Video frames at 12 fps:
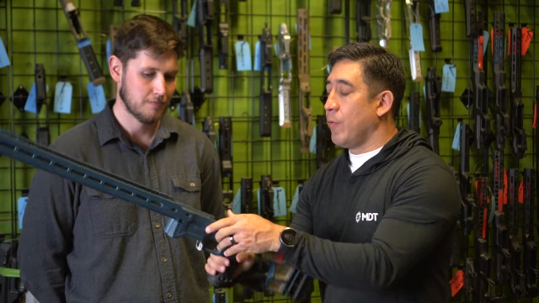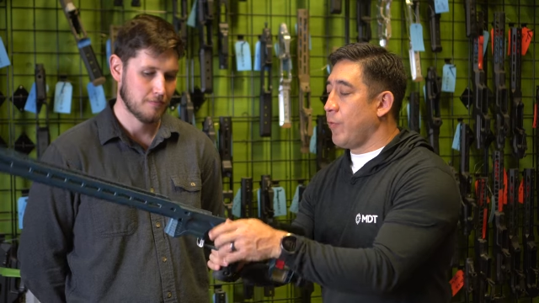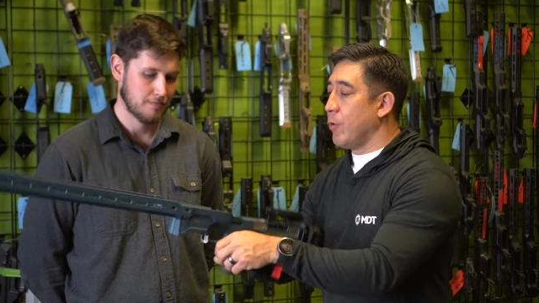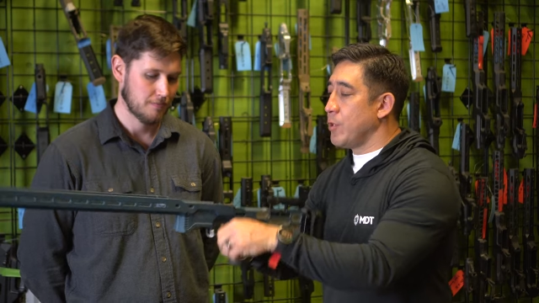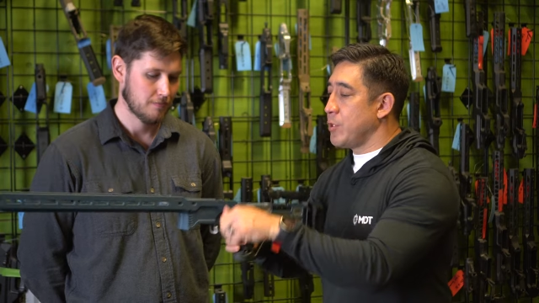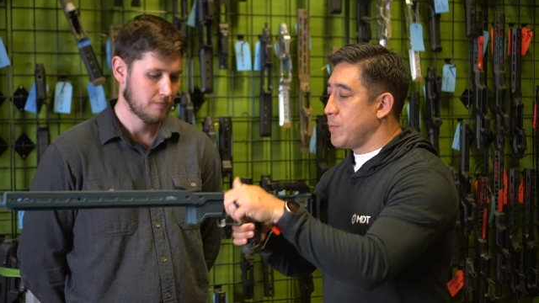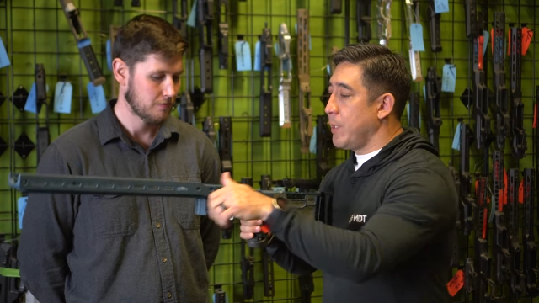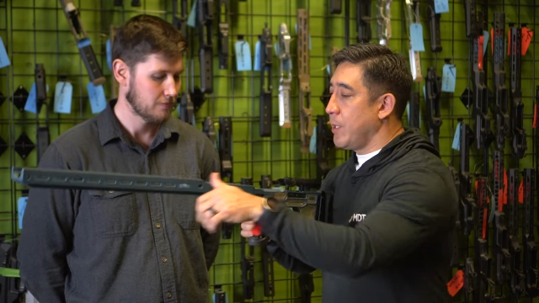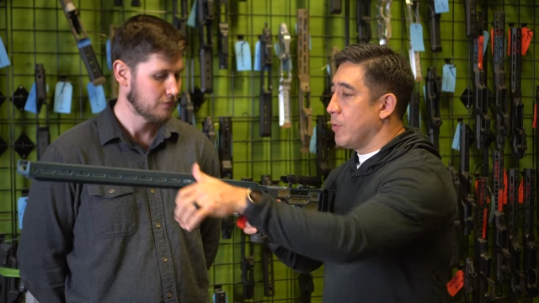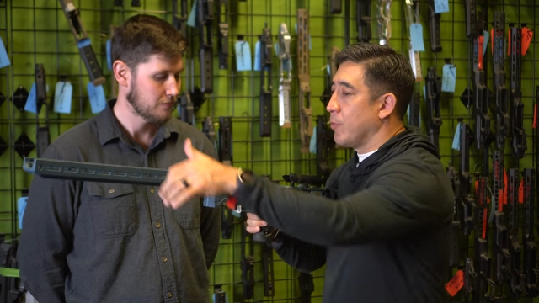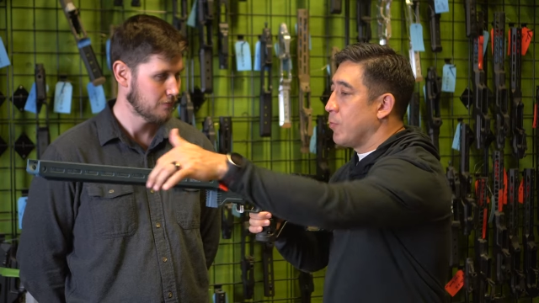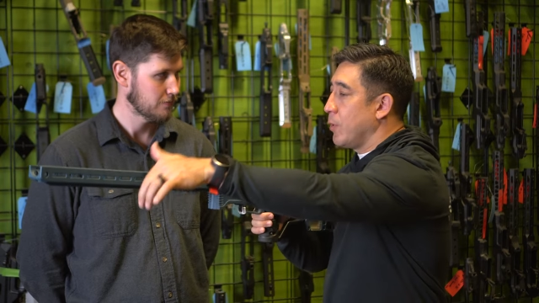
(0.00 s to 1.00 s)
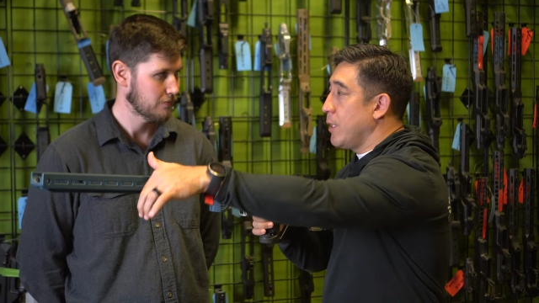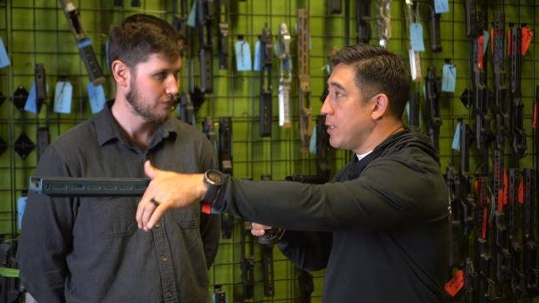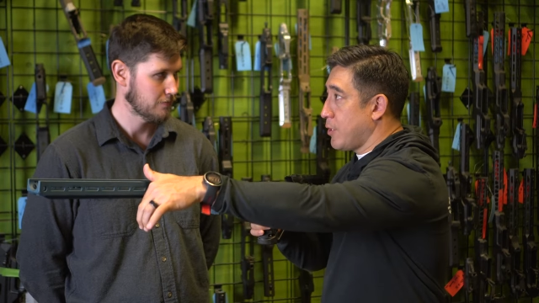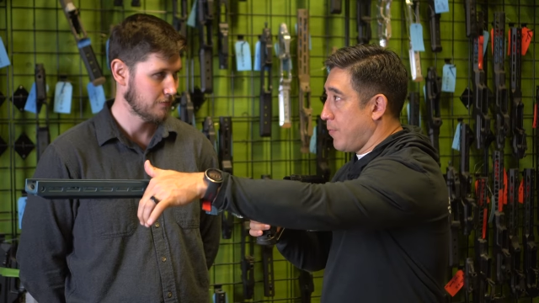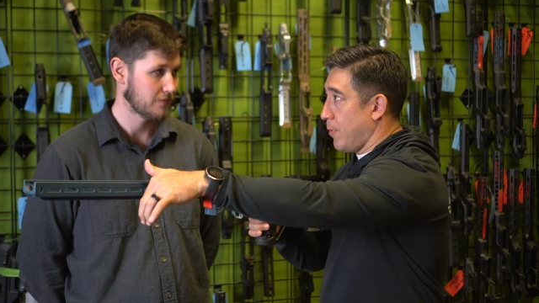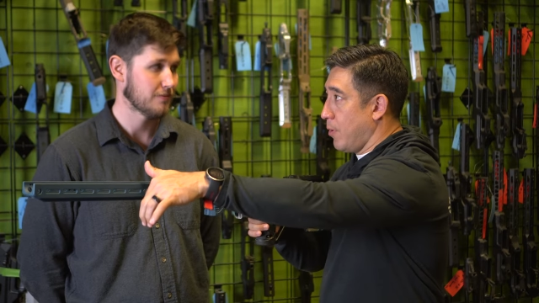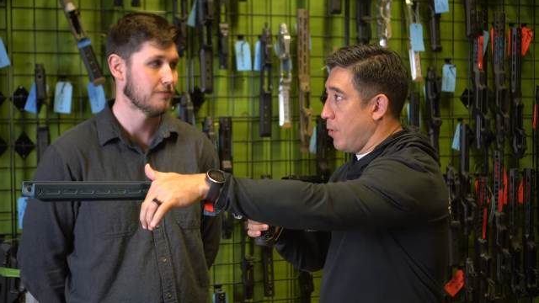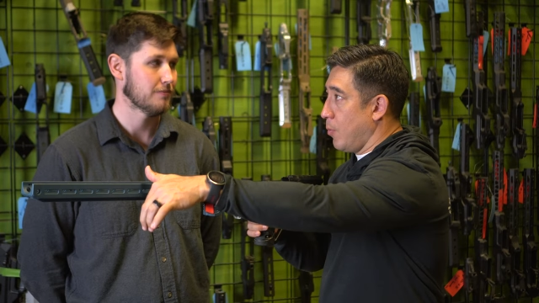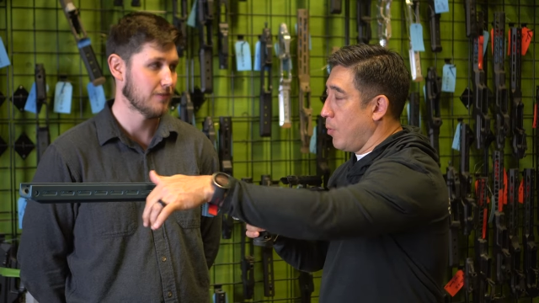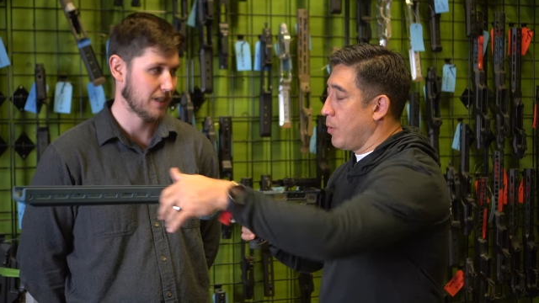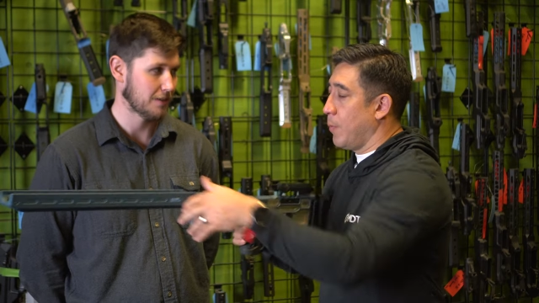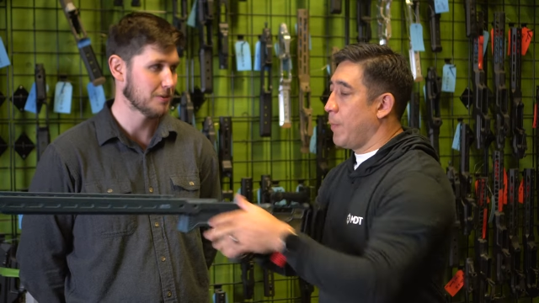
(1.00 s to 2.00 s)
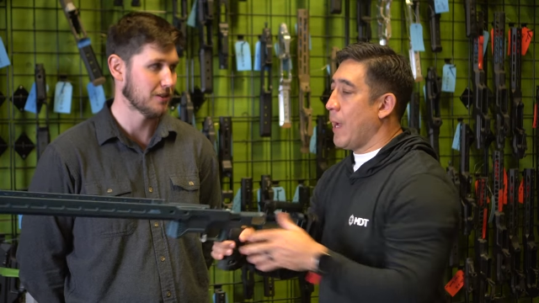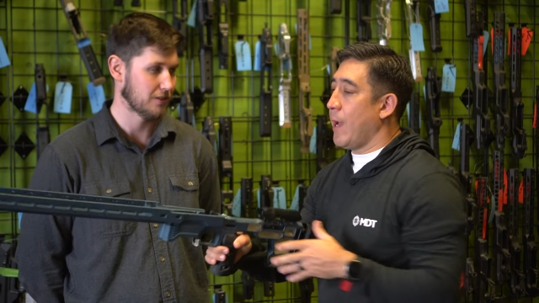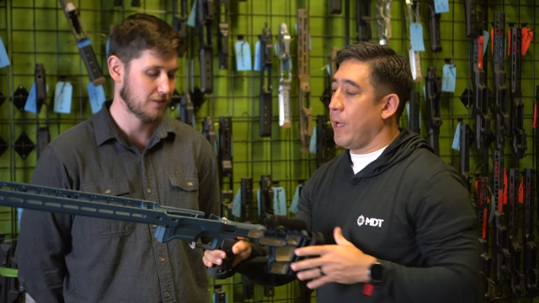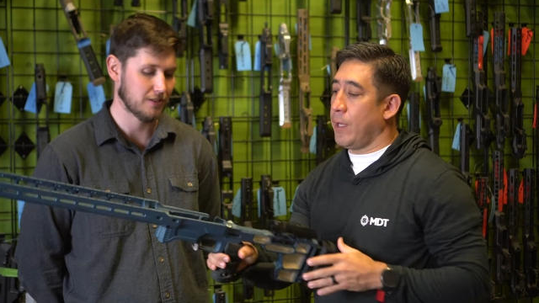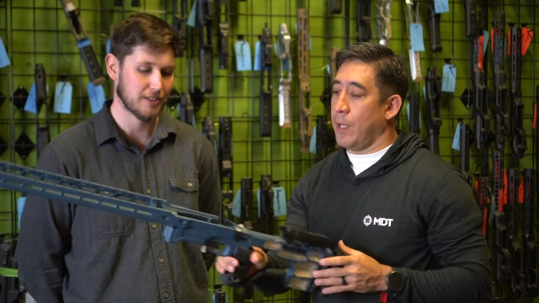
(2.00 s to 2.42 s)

Speaker 1: forced me to reach further with the bag.